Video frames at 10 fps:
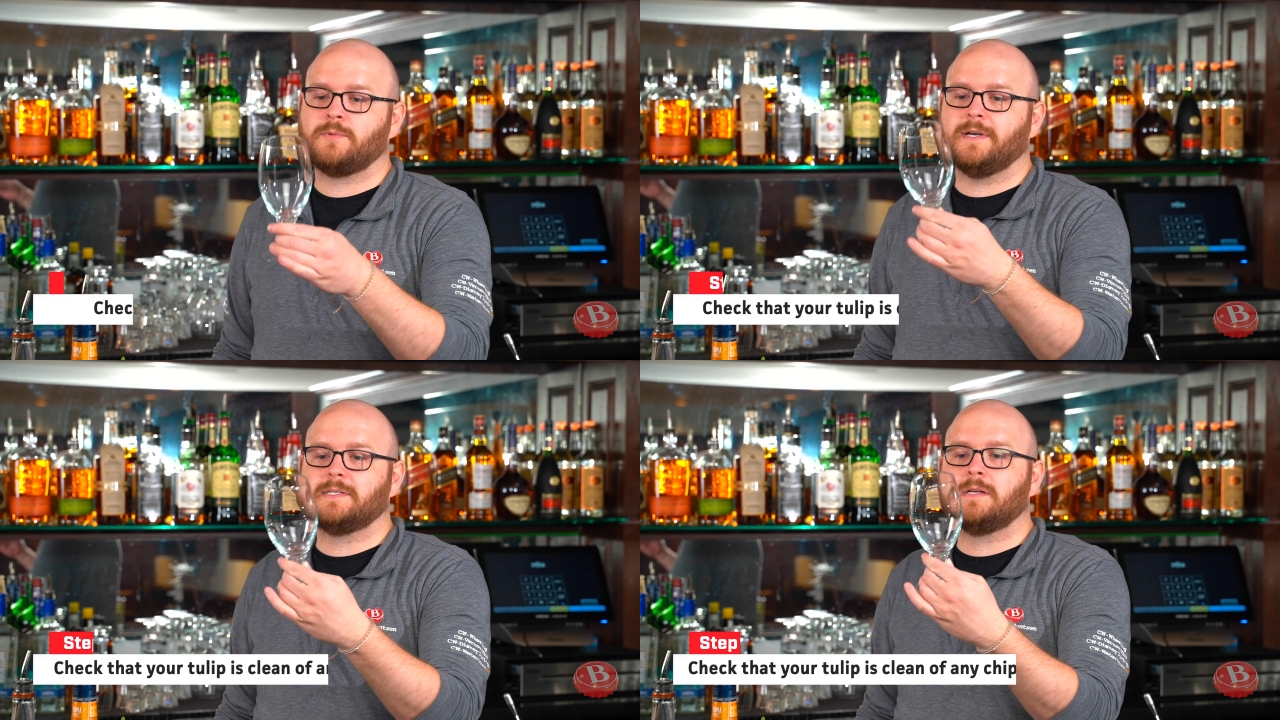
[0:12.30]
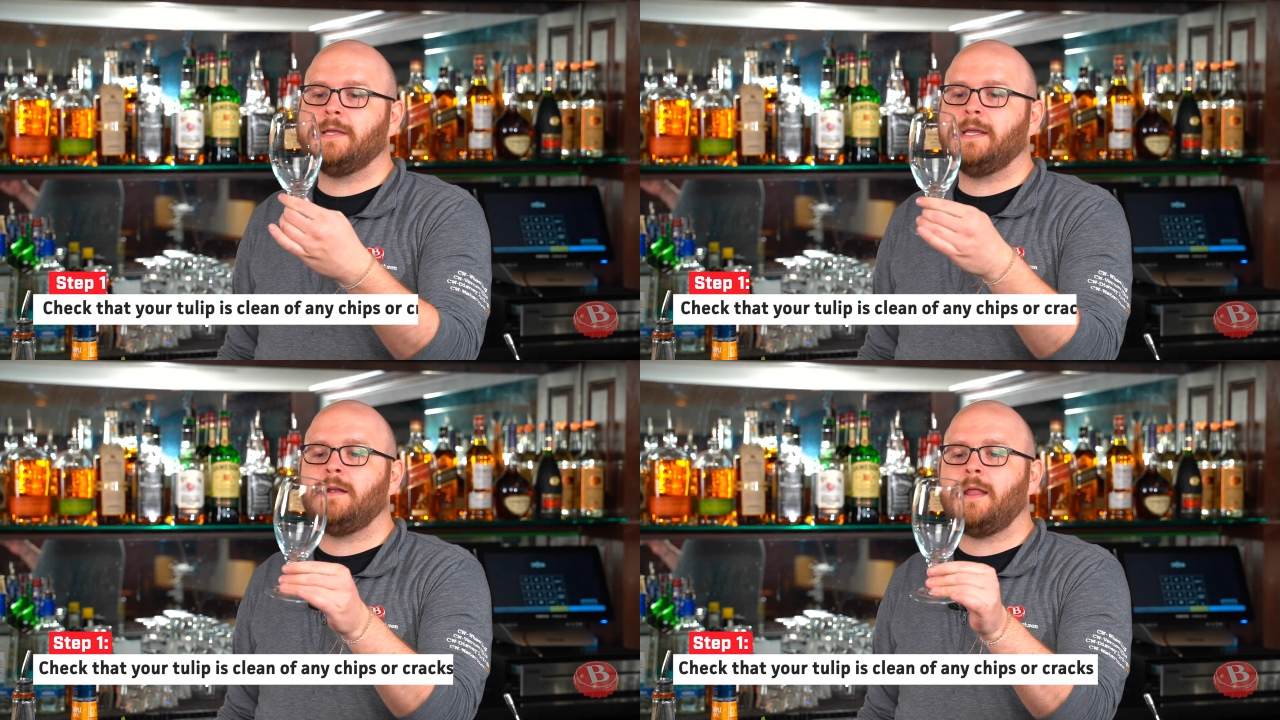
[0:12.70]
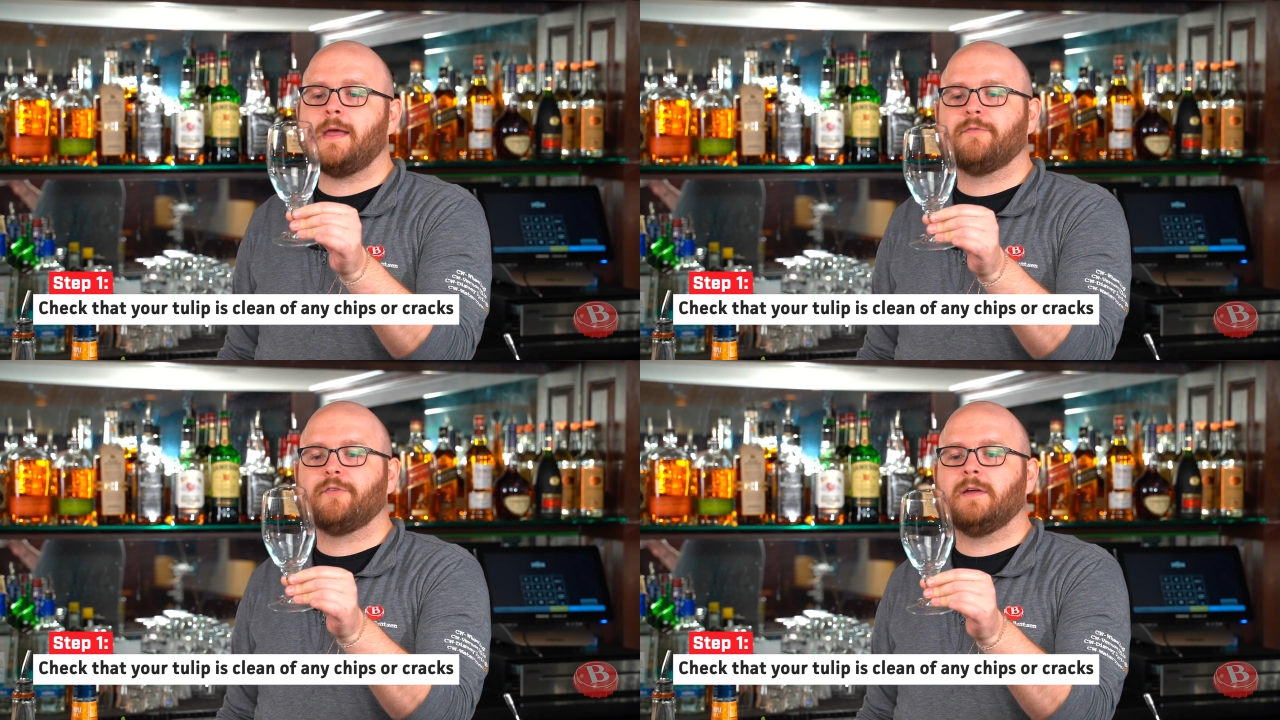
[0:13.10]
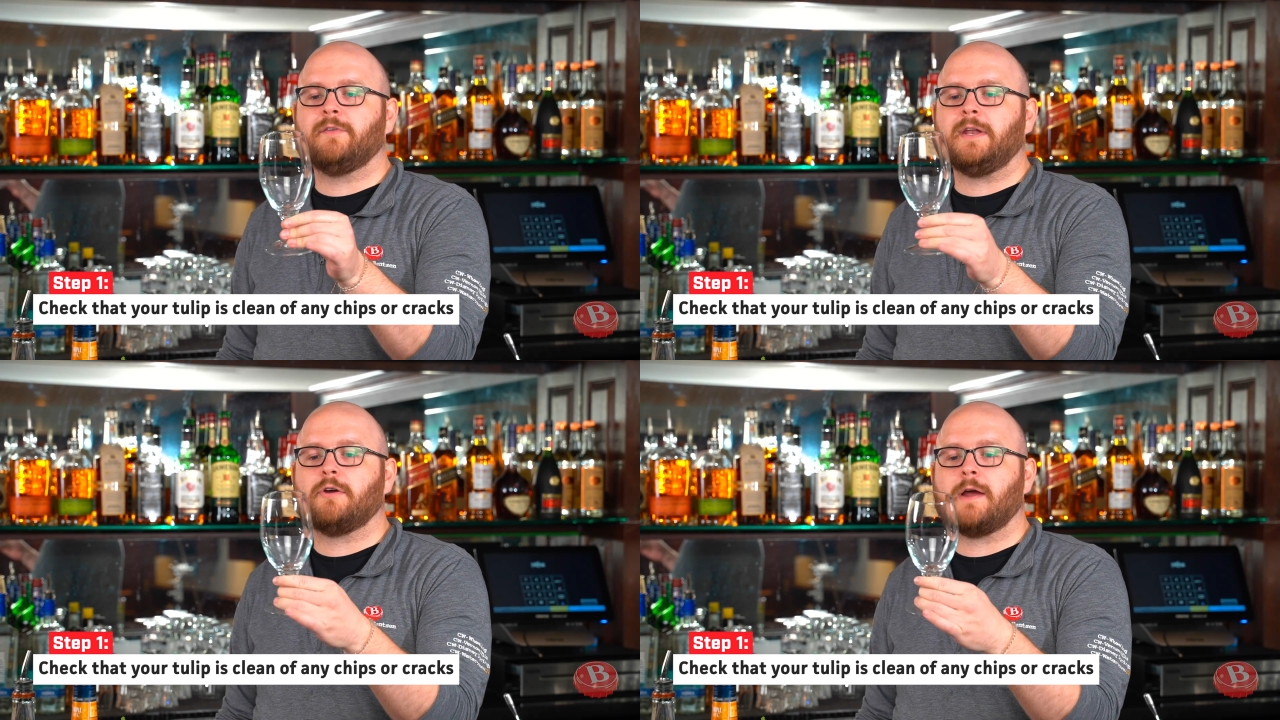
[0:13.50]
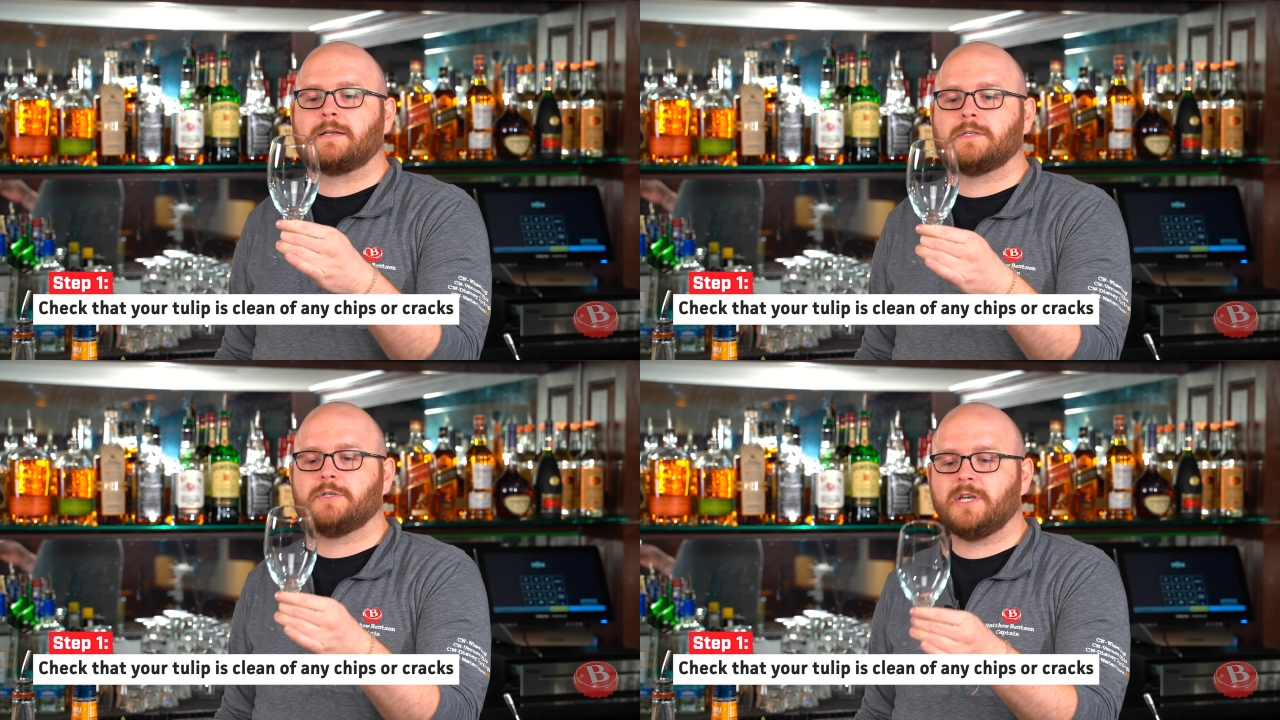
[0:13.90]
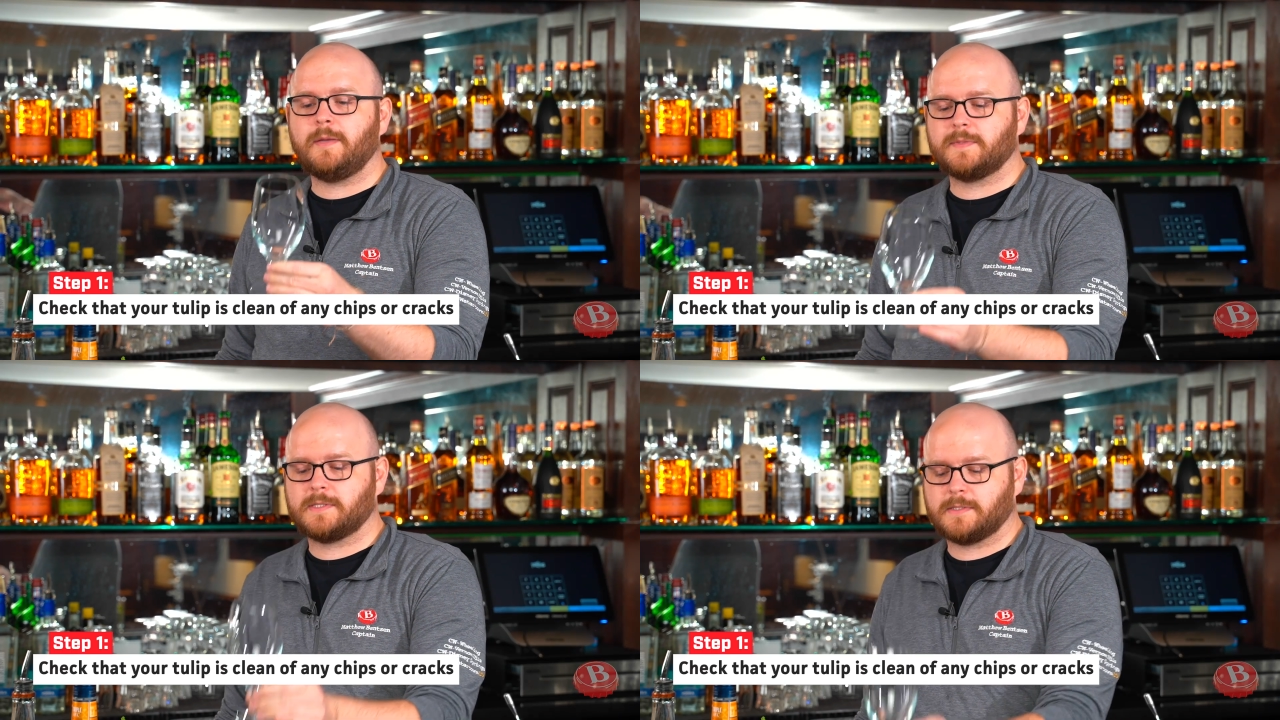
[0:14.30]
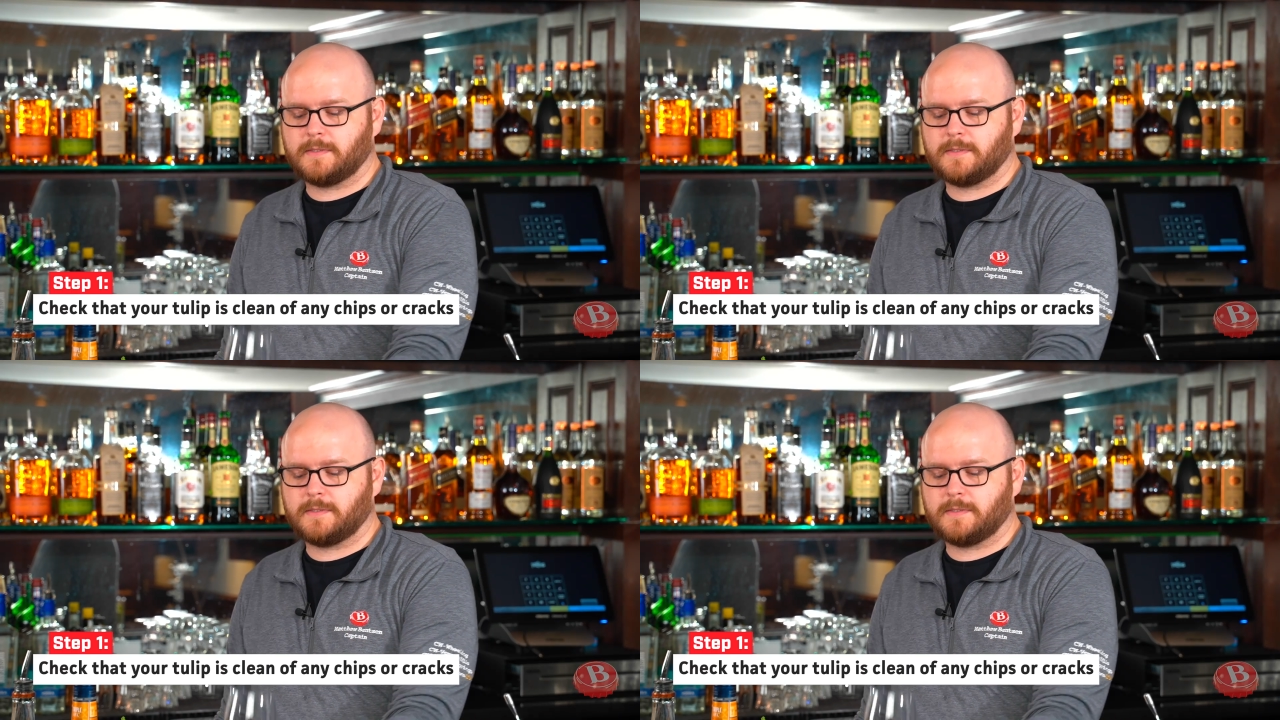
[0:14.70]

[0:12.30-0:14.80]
is clean and free of any cracks or chips.